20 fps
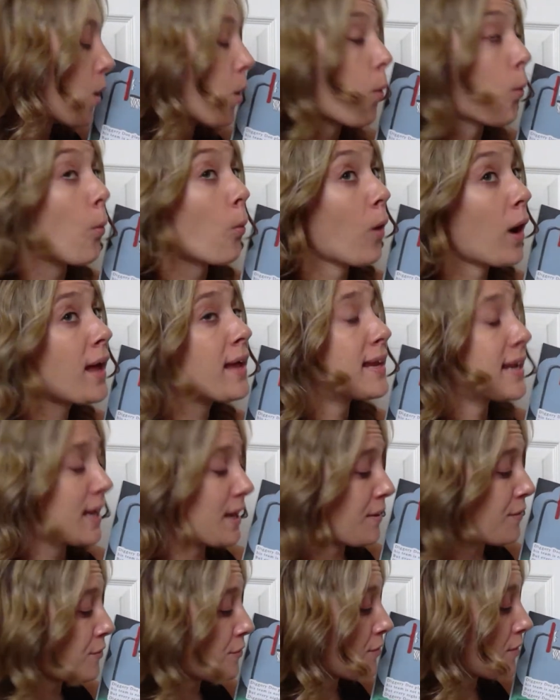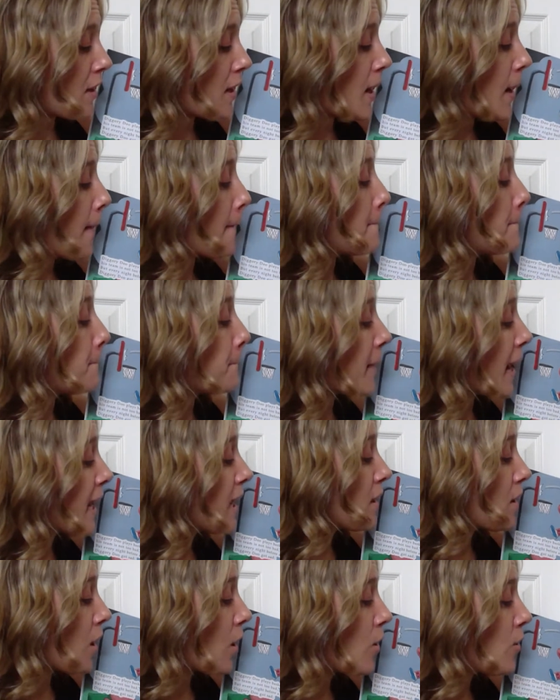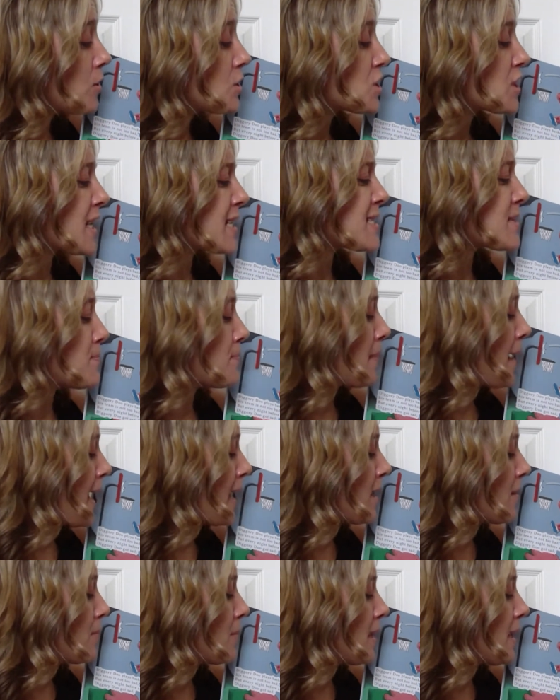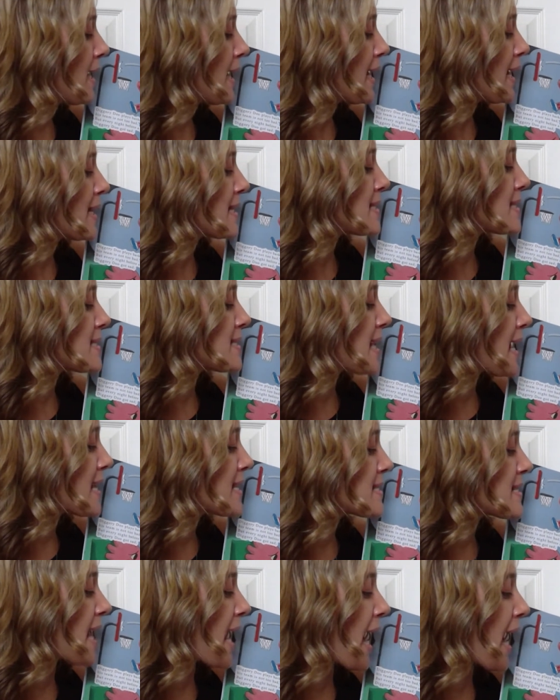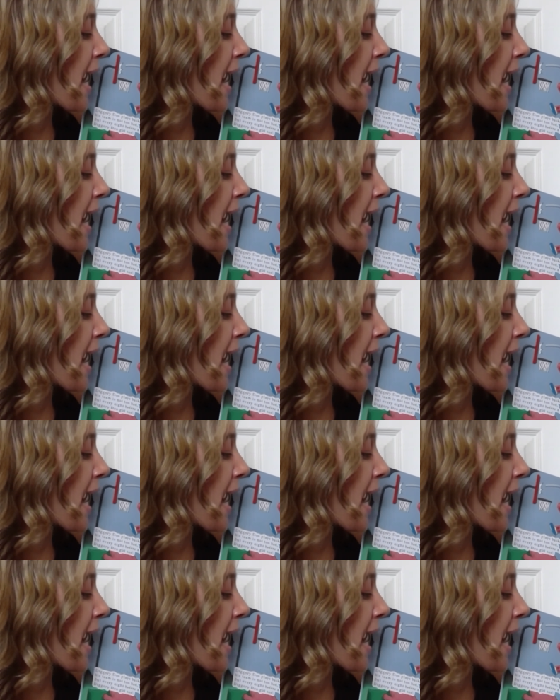What if my coach gets mad at me and says that